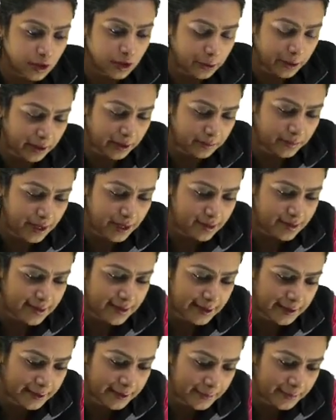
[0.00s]
okay, these
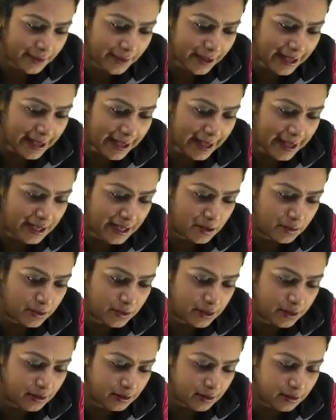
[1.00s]
are
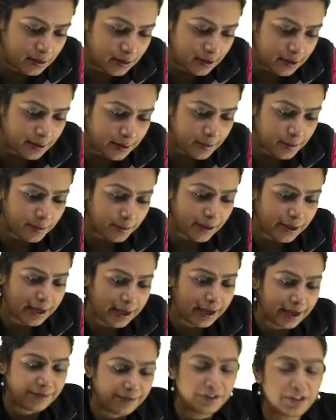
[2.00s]
animal
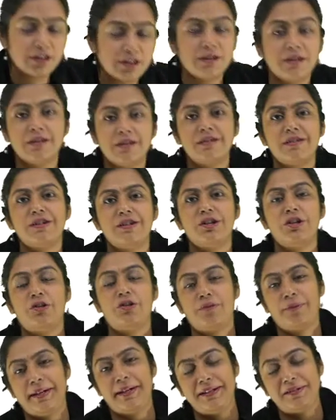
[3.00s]
behavior
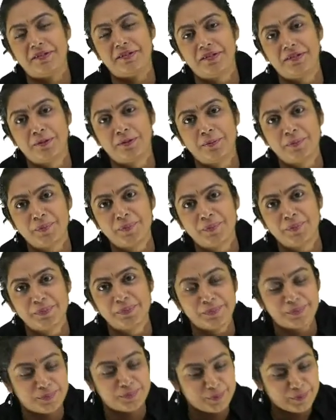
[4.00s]
traits,
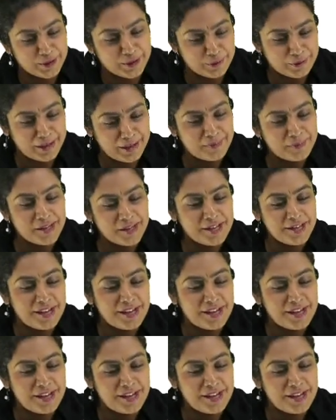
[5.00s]
okay.